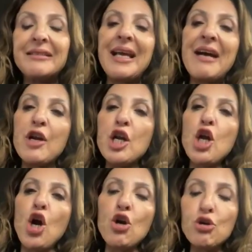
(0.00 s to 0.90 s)
they have
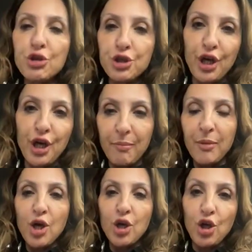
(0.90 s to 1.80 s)
a
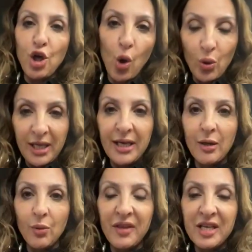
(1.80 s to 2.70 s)
long-term goal
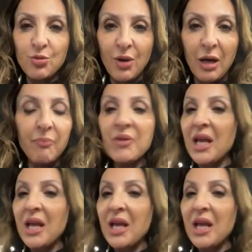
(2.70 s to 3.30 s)
here with Israel,